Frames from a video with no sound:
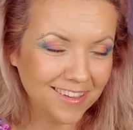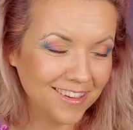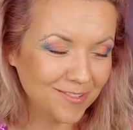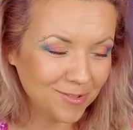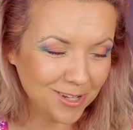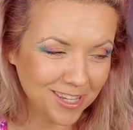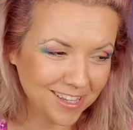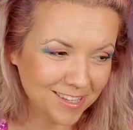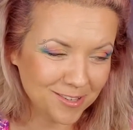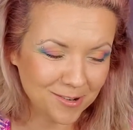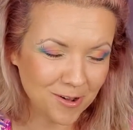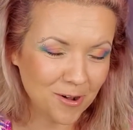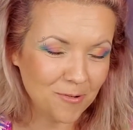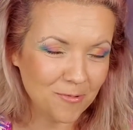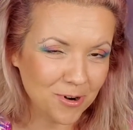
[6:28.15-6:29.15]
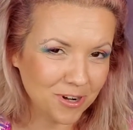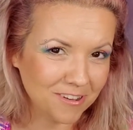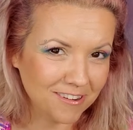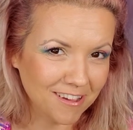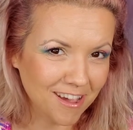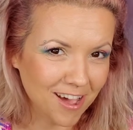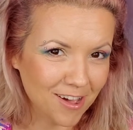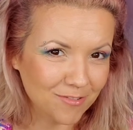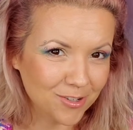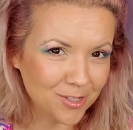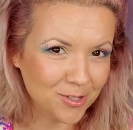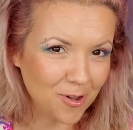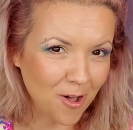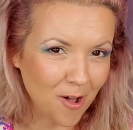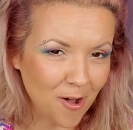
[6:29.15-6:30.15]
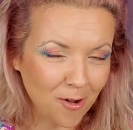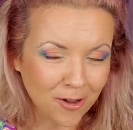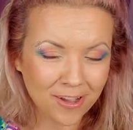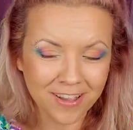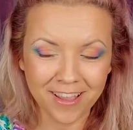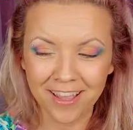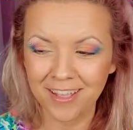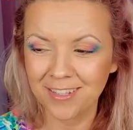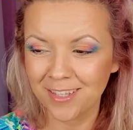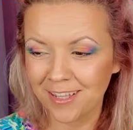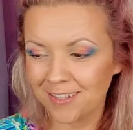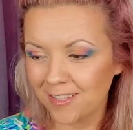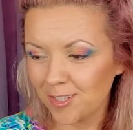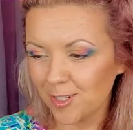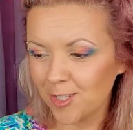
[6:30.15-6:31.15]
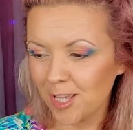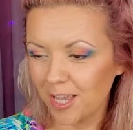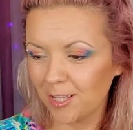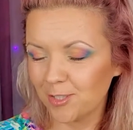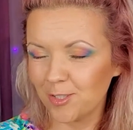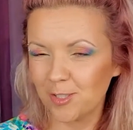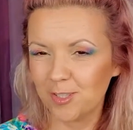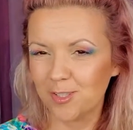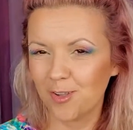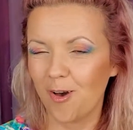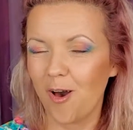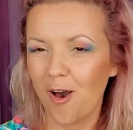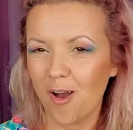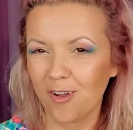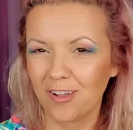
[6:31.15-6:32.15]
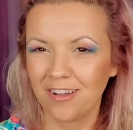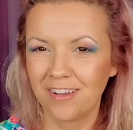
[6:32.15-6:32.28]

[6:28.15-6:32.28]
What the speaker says: We're gonna have our talk, and today's talk